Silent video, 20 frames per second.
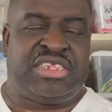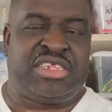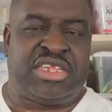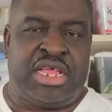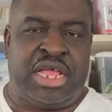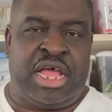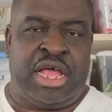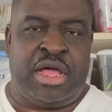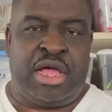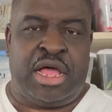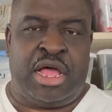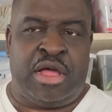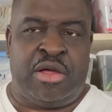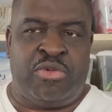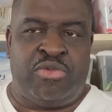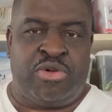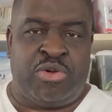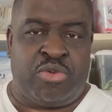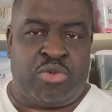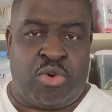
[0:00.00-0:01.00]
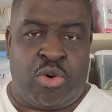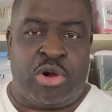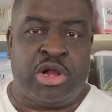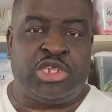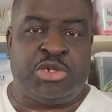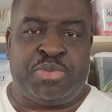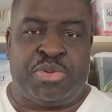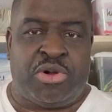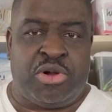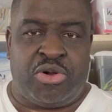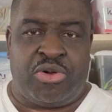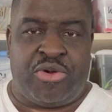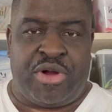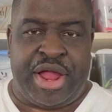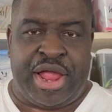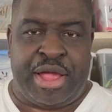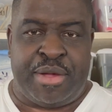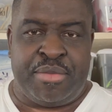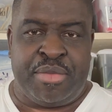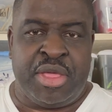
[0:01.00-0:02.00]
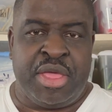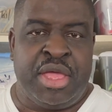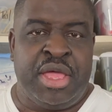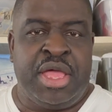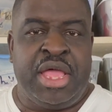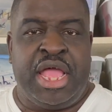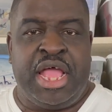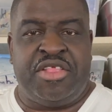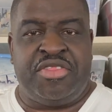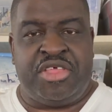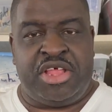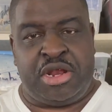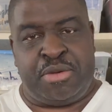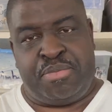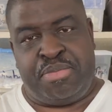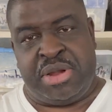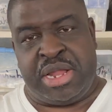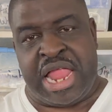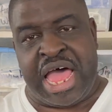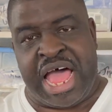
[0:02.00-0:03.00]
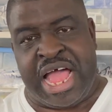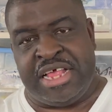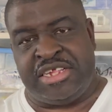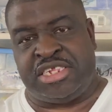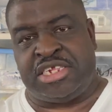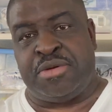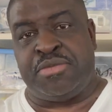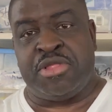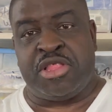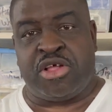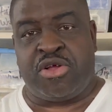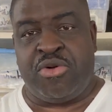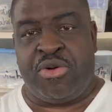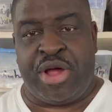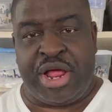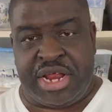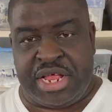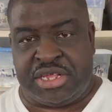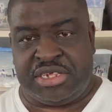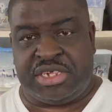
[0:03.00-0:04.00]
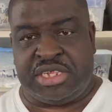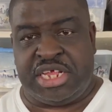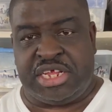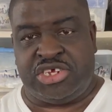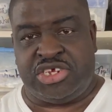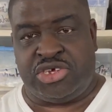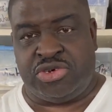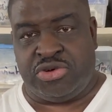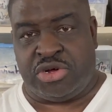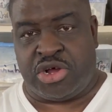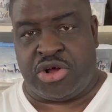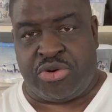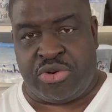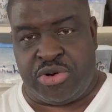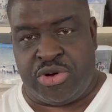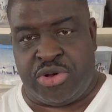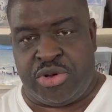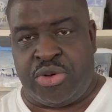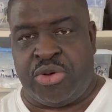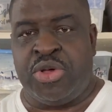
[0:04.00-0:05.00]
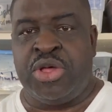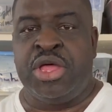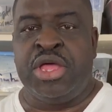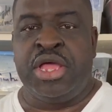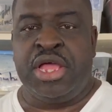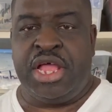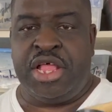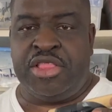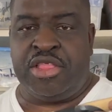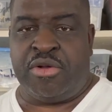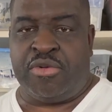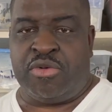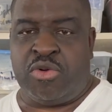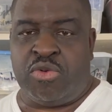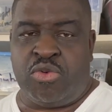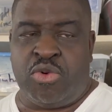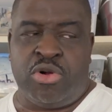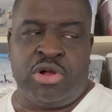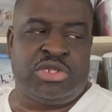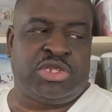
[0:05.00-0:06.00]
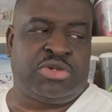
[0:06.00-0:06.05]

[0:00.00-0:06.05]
rewards program and then apply some of the credits that you accrue in their rewards